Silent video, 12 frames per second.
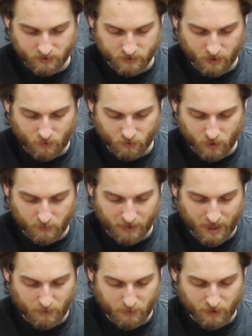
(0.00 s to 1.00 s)
They'll hold up a
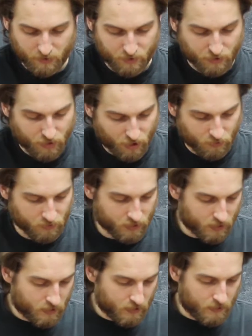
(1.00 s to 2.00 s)
lot better if you don't.
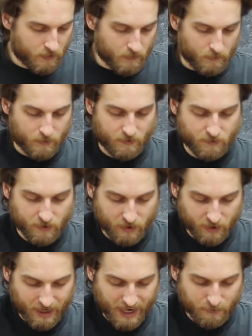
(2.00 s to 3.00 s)
We have
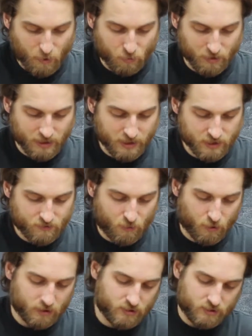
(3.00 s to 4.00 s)
the ammo release
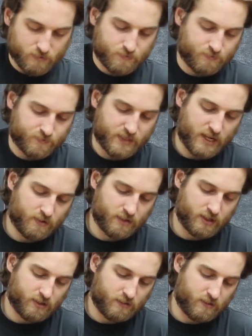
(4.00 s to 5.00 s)
forks down
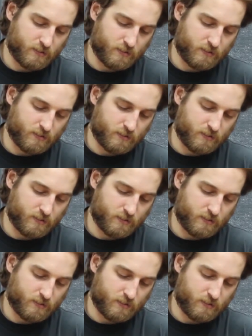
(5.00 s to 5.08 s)
here.